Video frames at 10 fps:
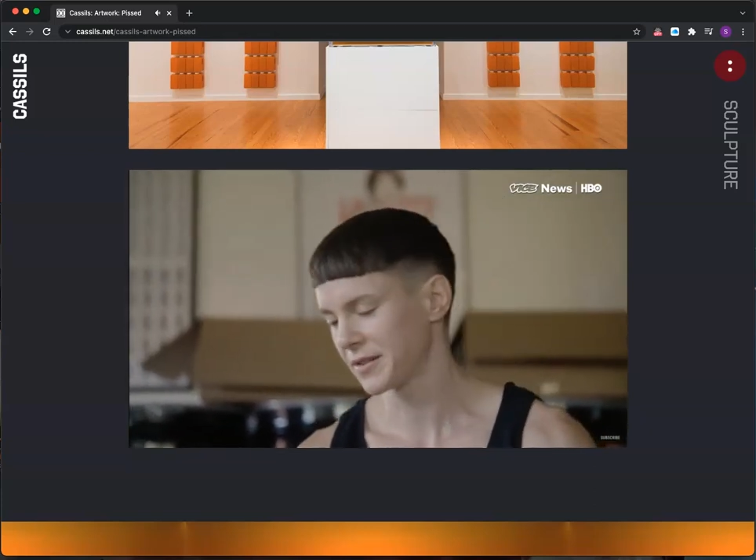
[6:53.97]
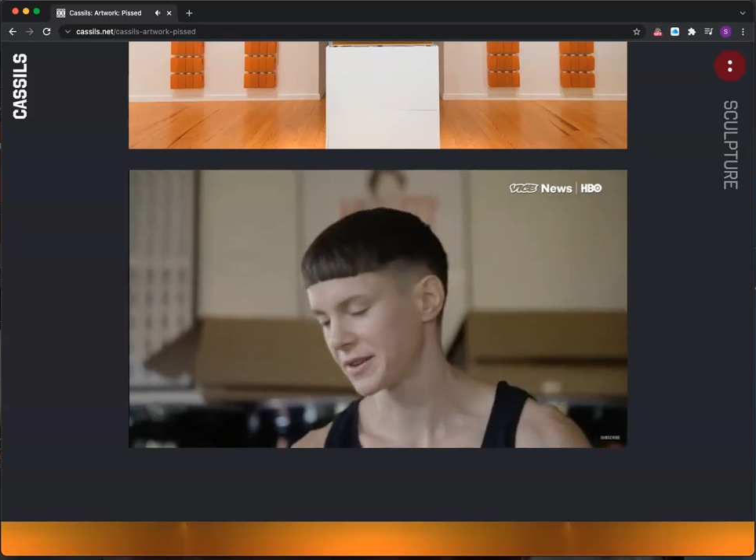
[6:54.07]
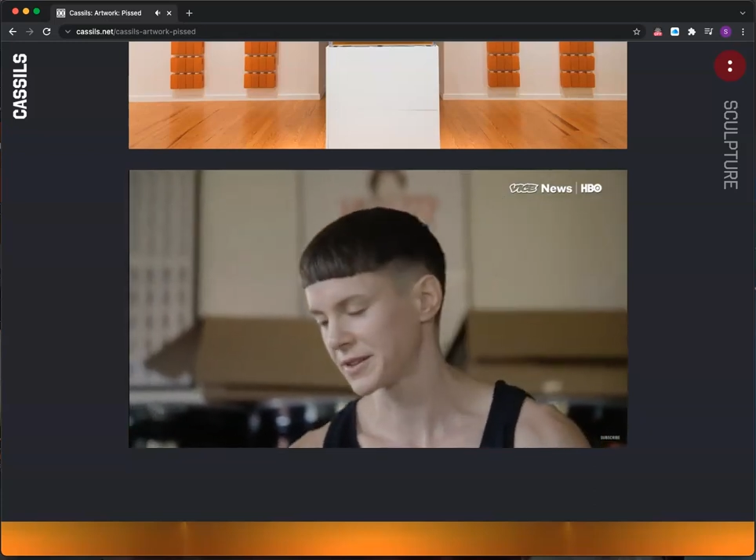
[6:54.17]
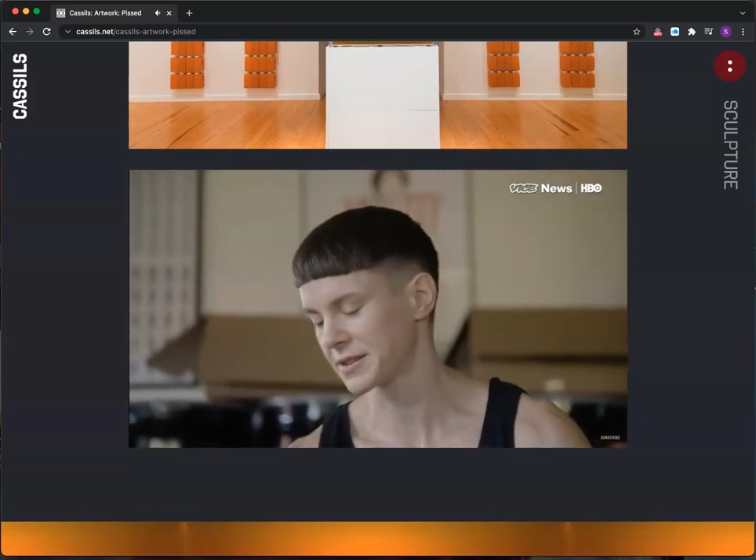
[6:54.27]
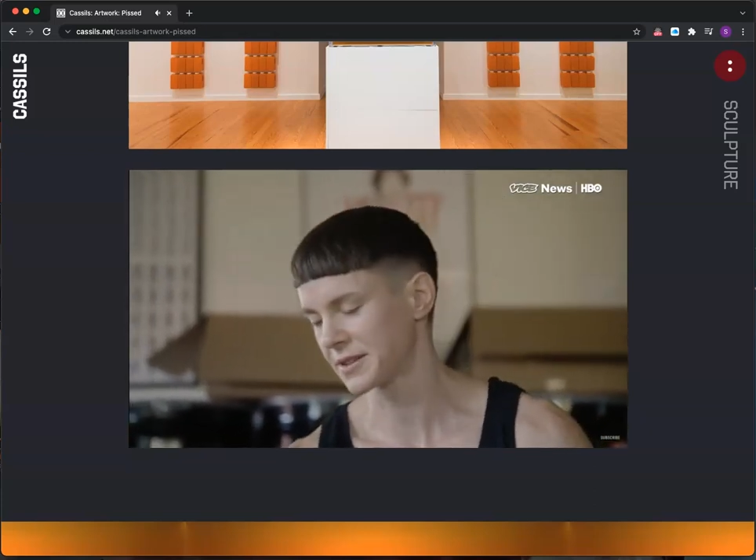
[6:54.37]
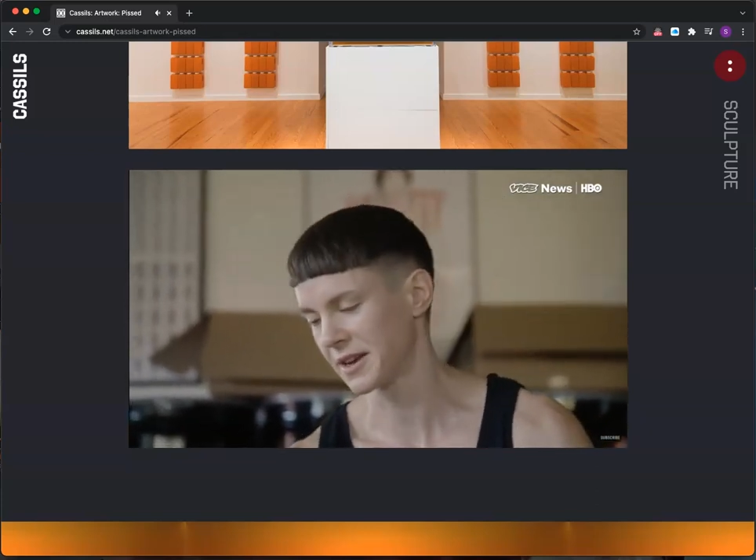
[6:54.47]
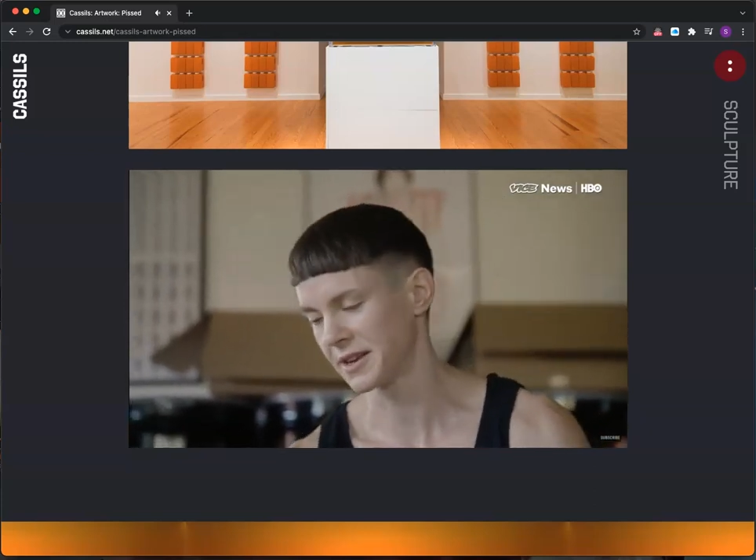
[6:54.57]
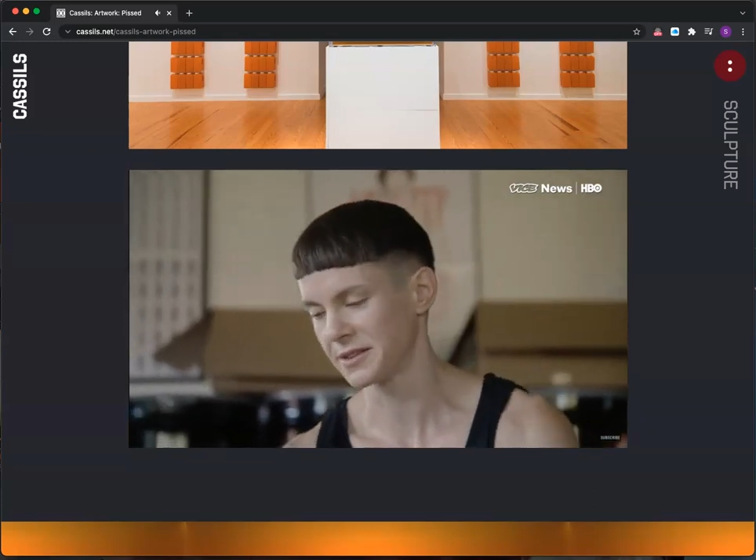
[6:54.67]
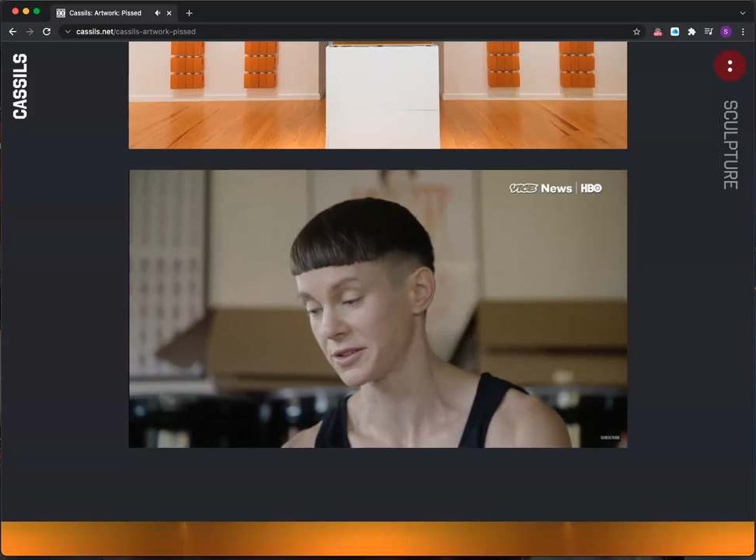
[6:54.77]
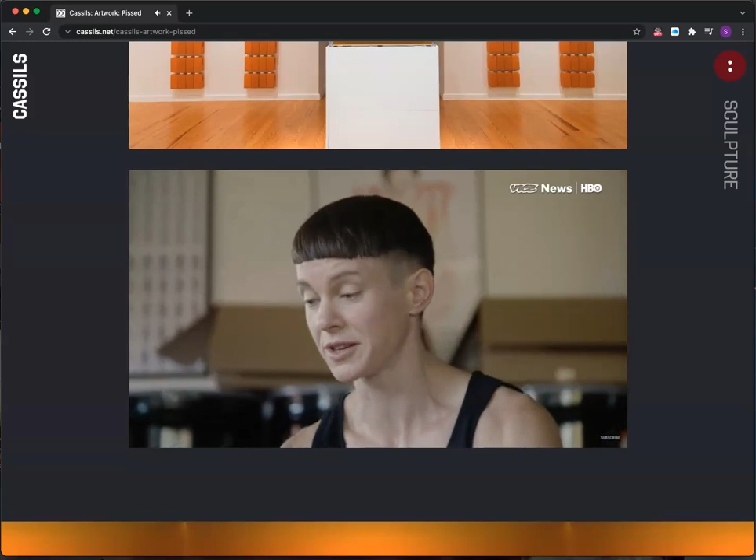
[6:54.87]
this
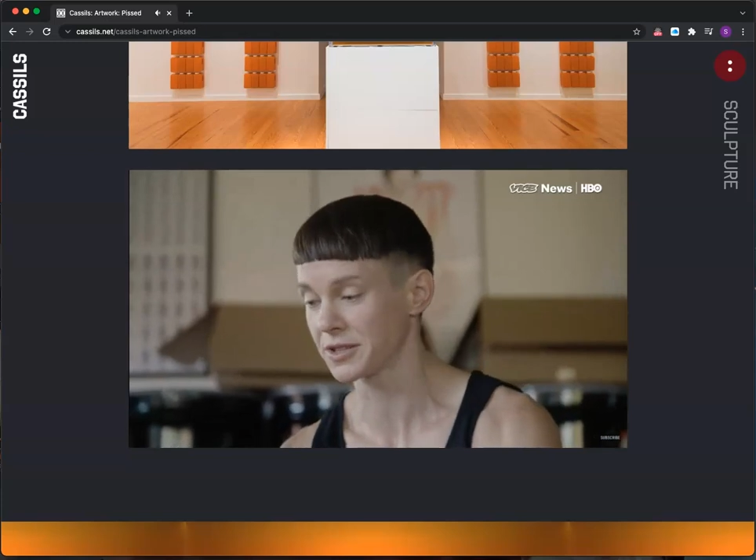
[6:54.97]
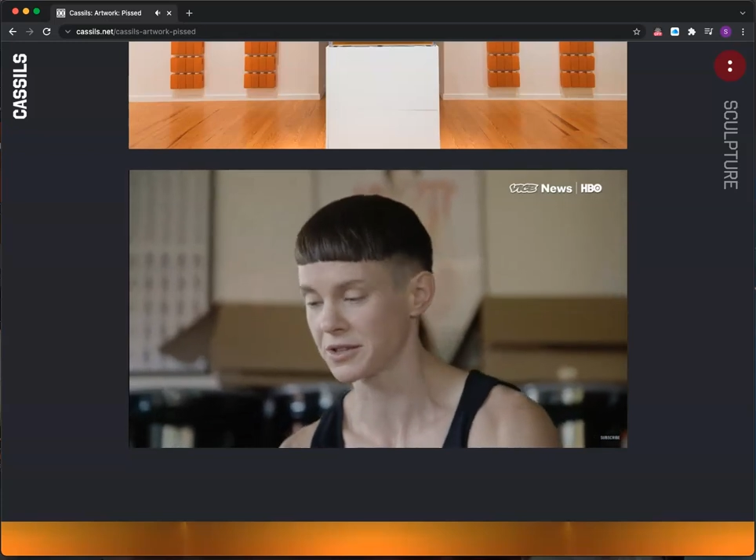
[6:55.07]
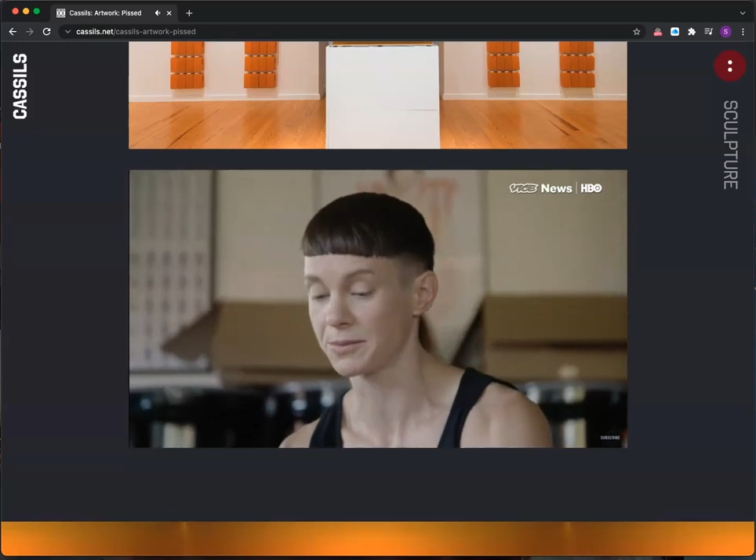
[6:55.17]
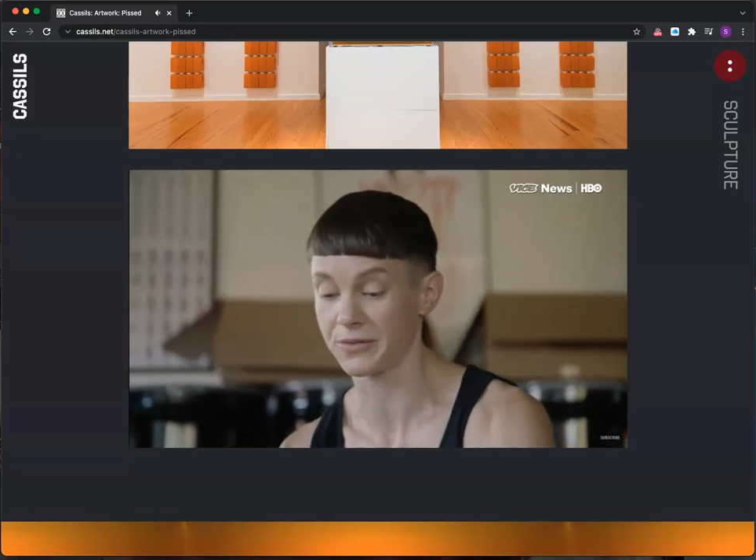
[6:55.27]
uh, durational